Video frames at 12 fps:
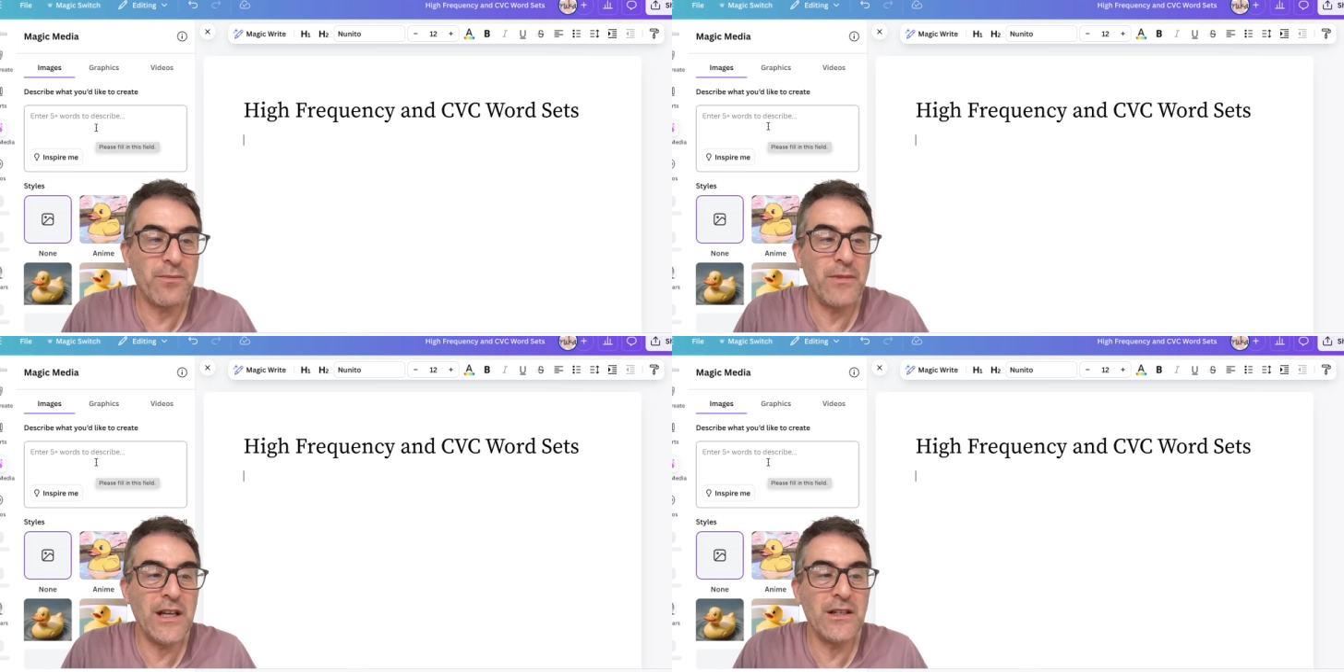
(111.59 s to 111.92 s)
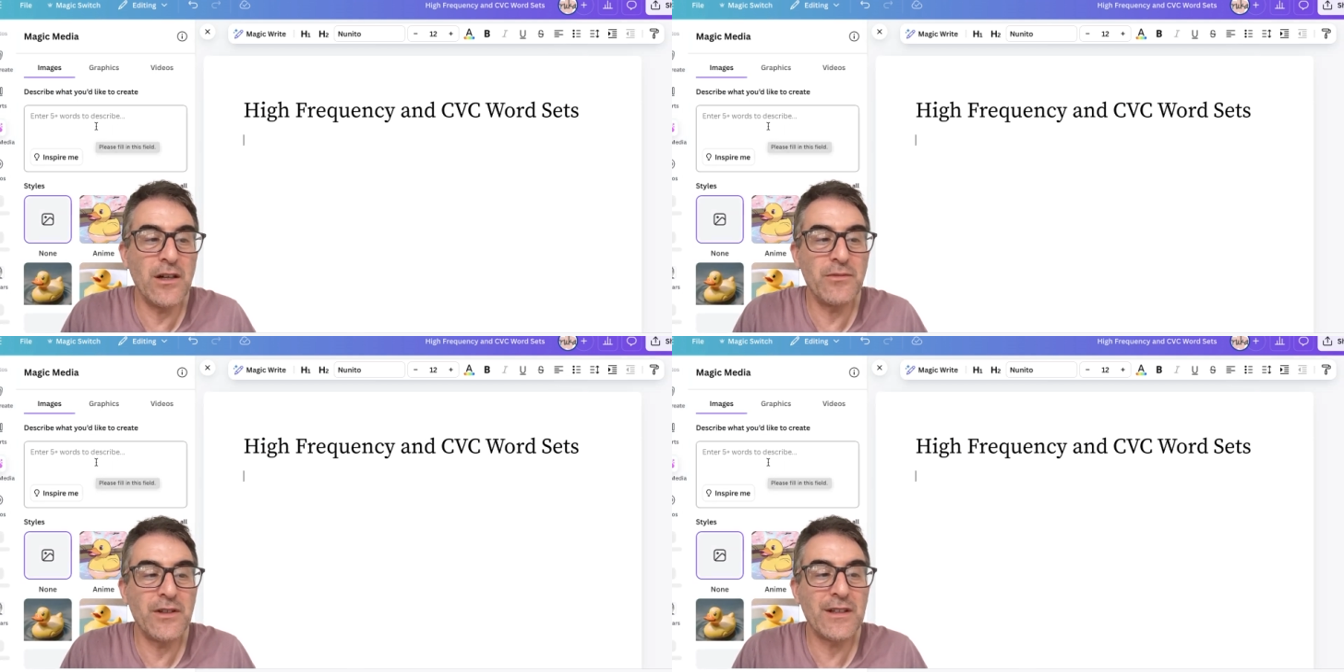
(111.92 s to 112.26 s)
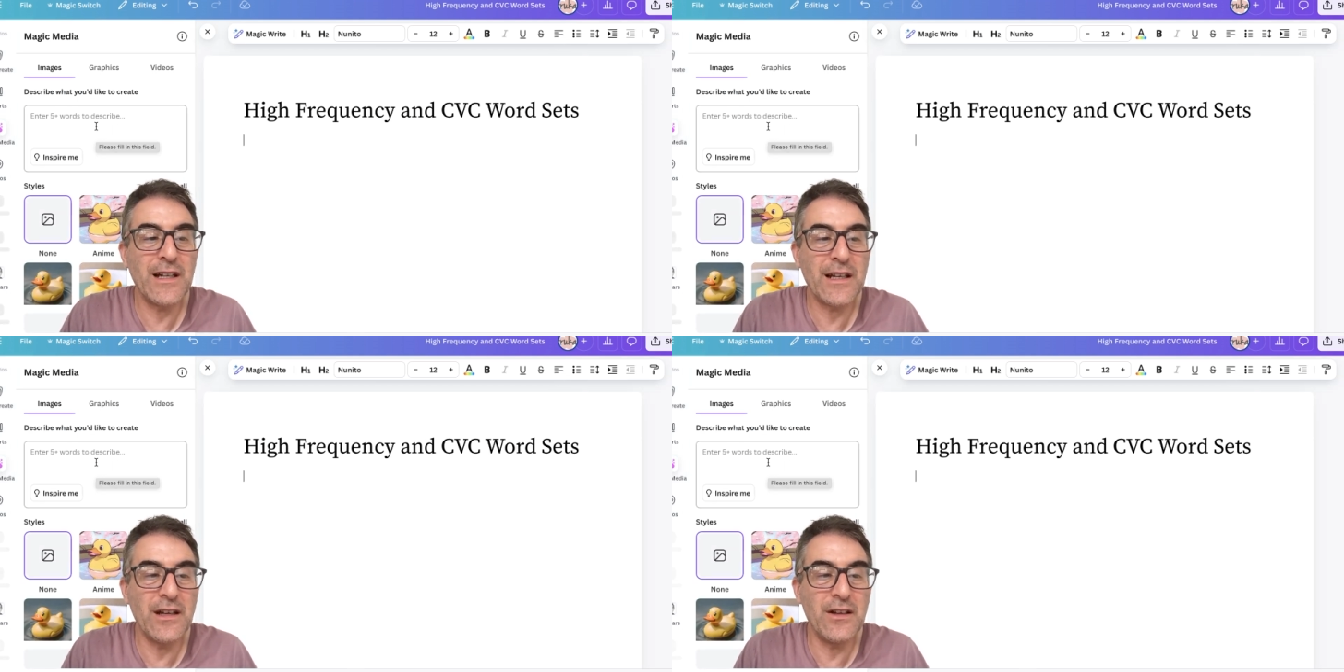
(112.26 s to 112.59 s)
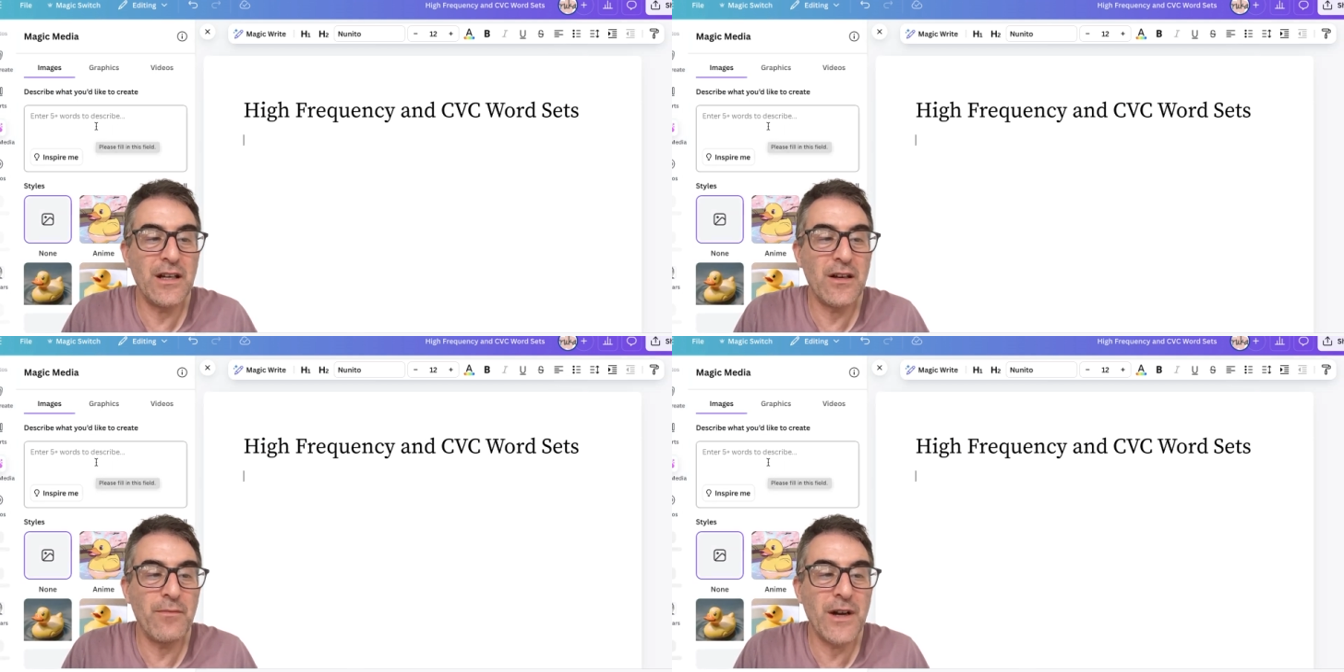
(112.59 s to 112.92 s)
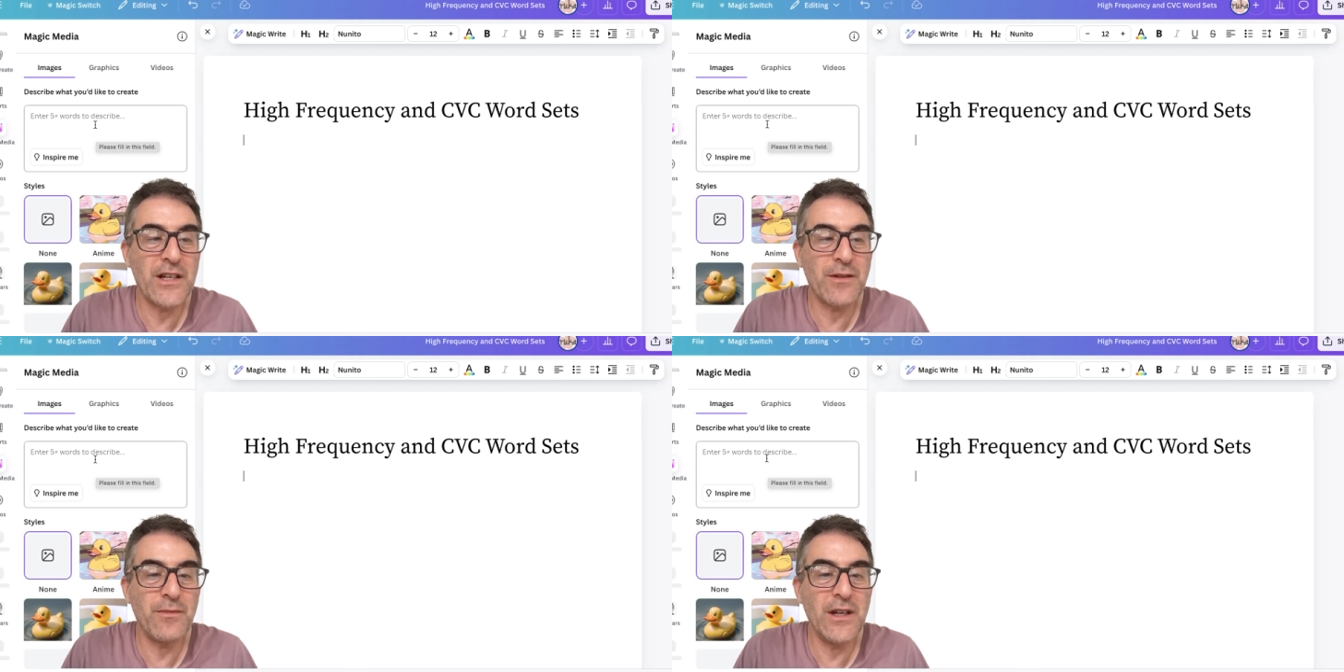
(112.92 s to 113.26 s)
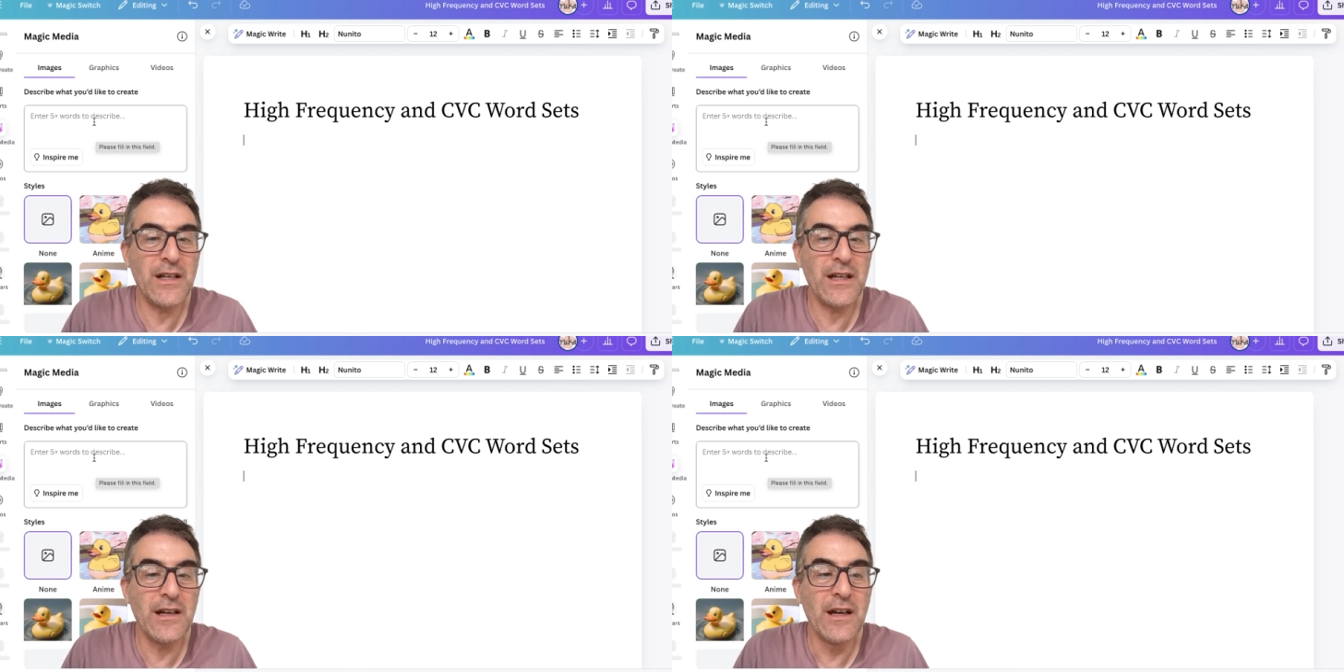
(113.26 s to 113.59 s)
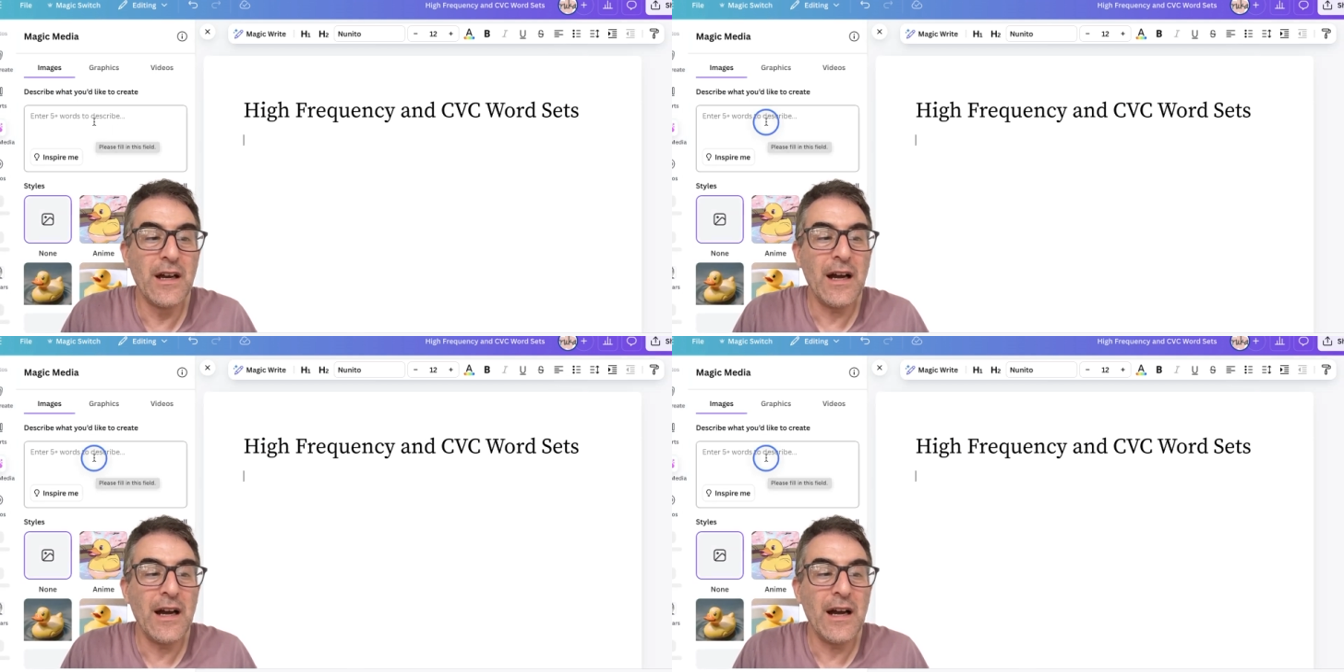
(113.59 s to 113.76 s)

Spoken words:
Media. I'm just clicking out here, Magic Media.